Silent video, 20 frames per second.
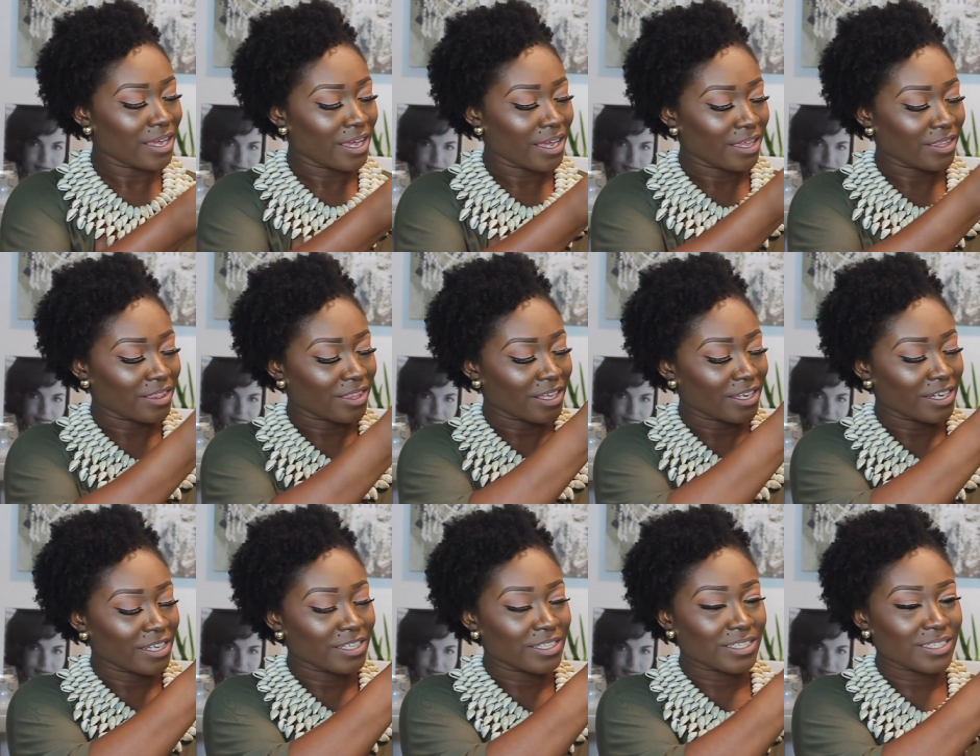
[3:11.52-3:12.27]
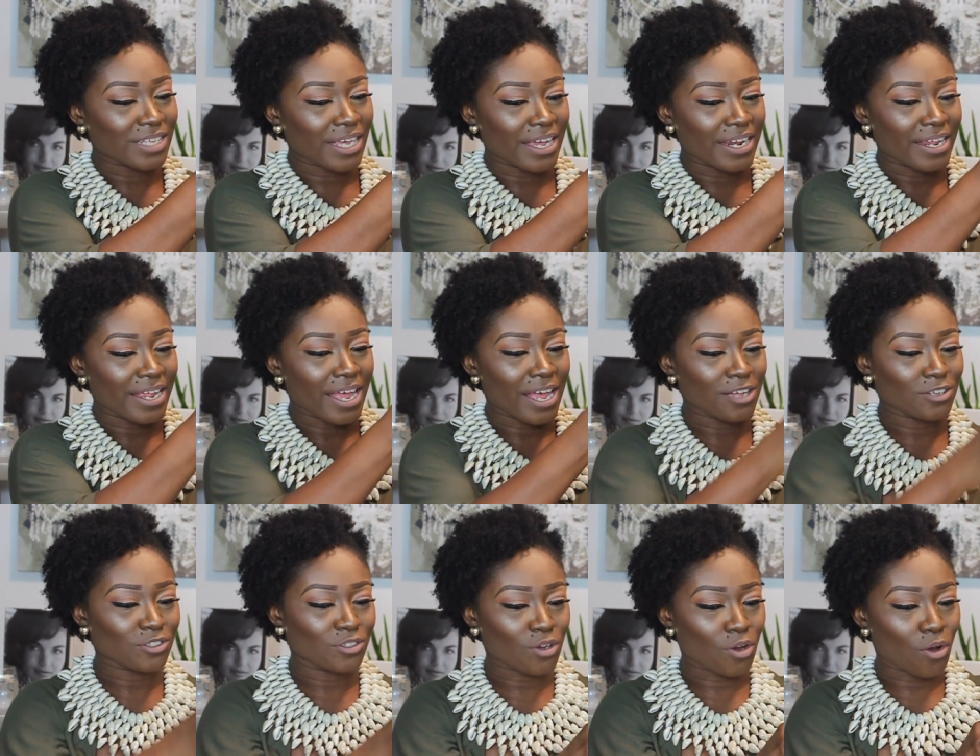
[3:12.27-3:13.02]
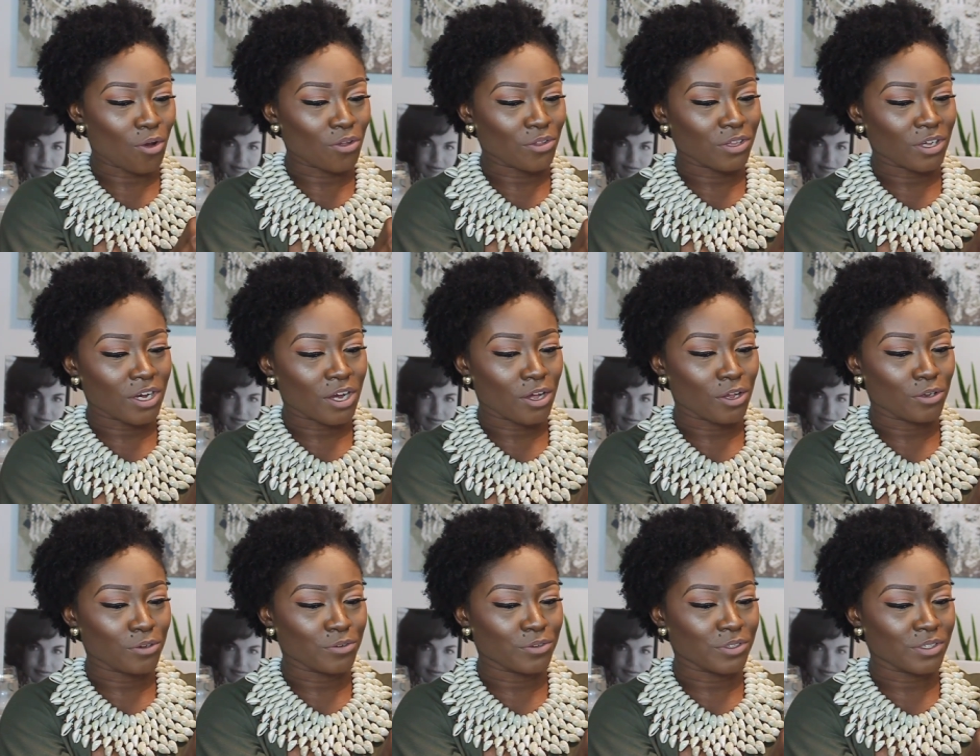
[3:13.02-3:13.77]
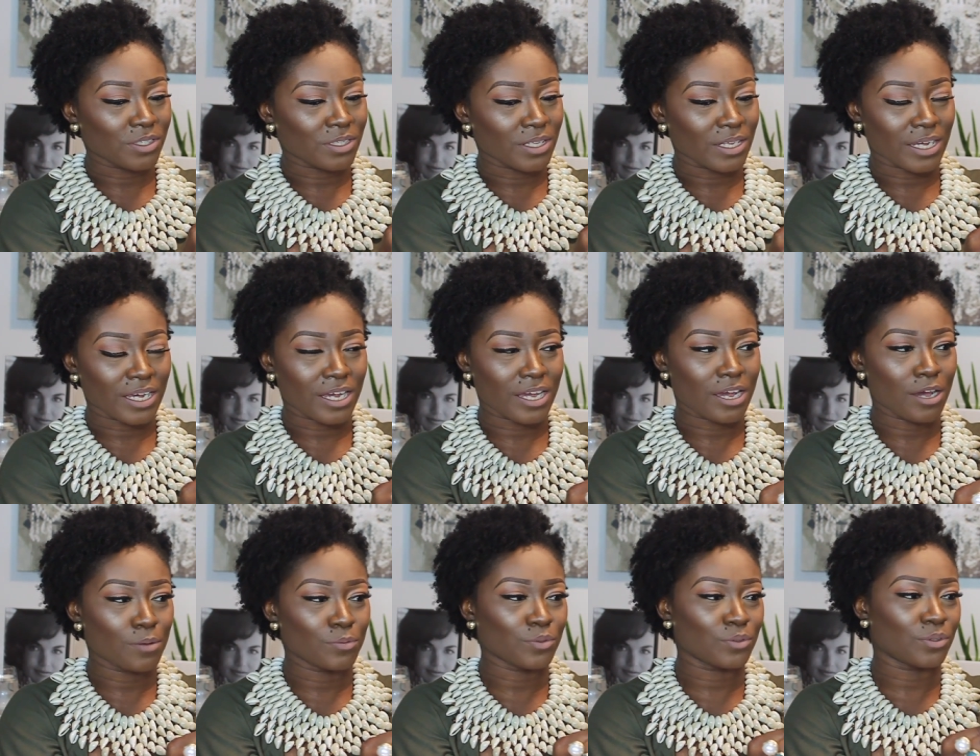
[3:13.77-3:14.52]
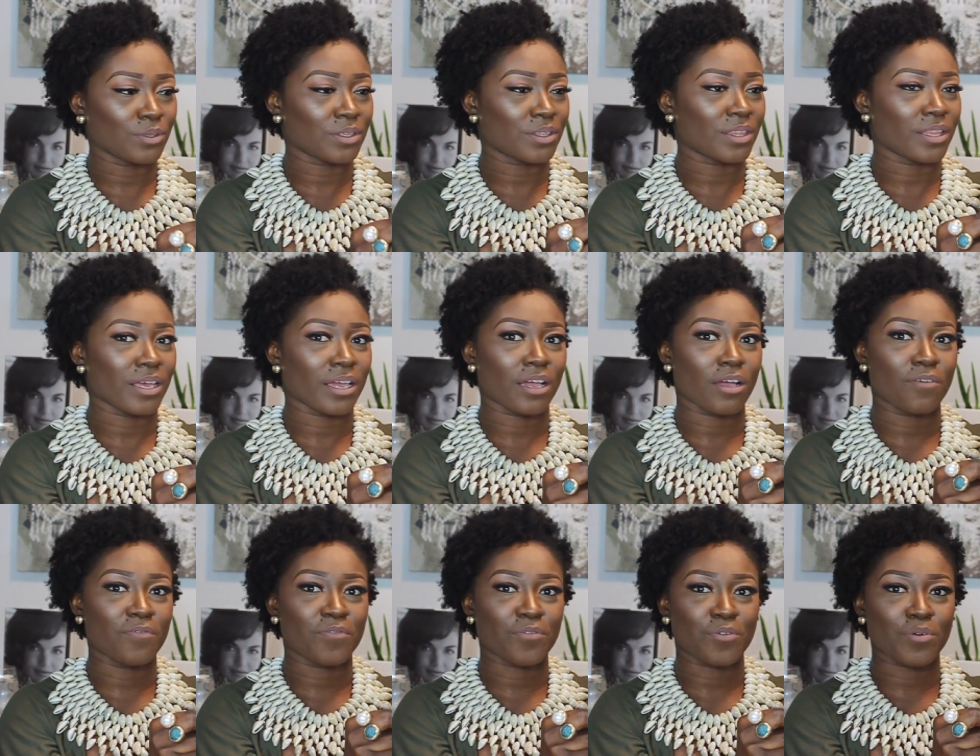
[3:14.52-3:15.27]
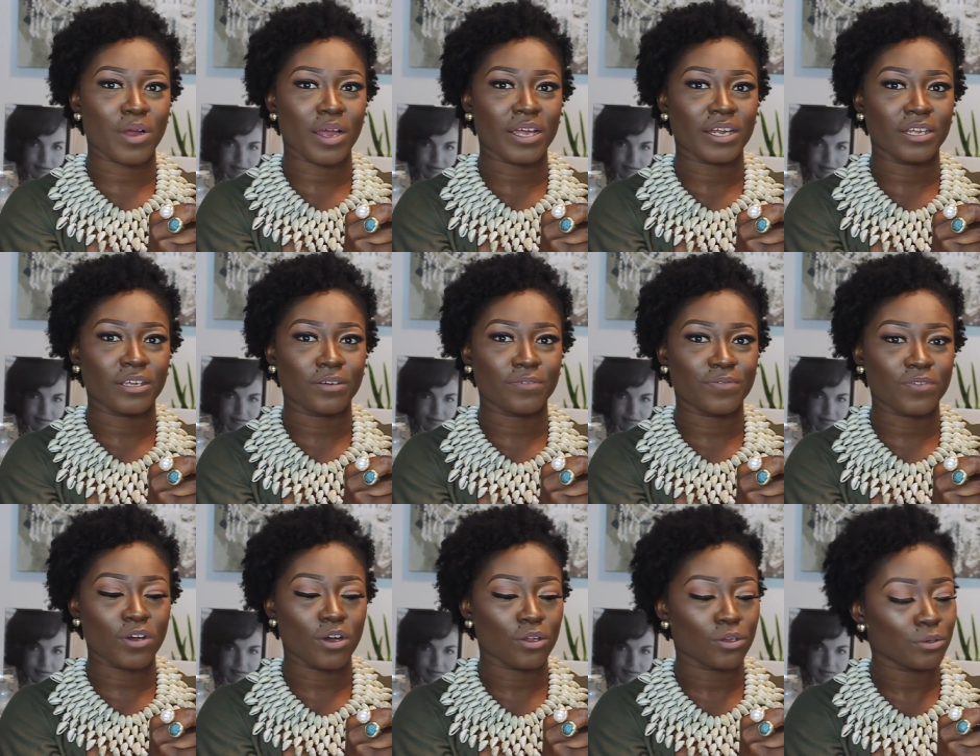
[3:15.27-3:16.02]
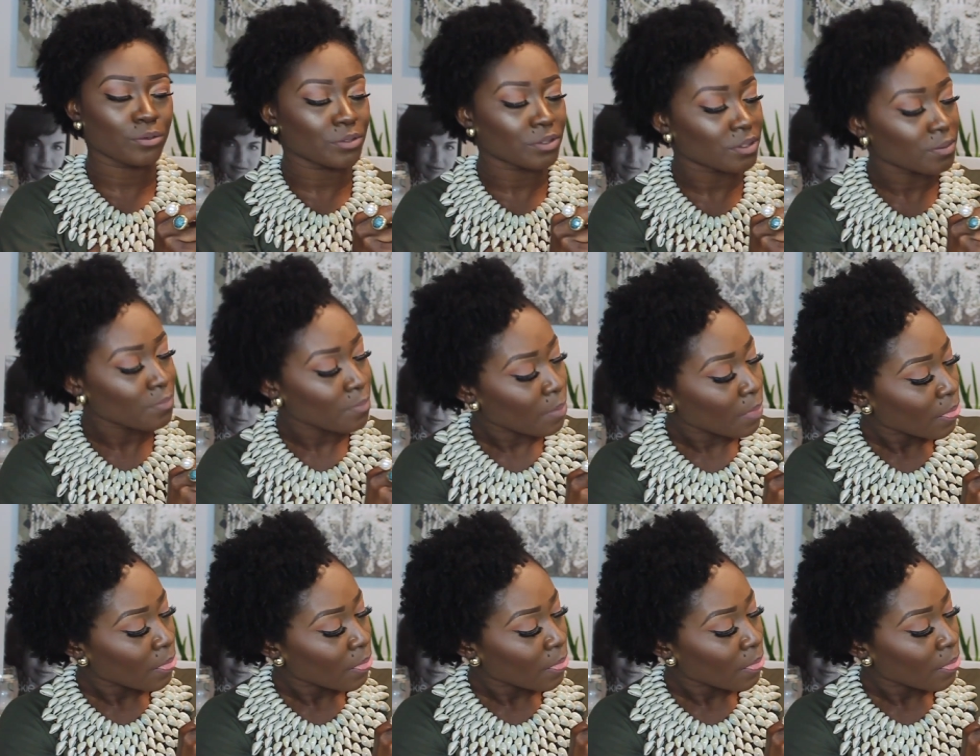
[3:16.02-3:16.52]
And then inside it has all the colors. It comes with like a variety of colors.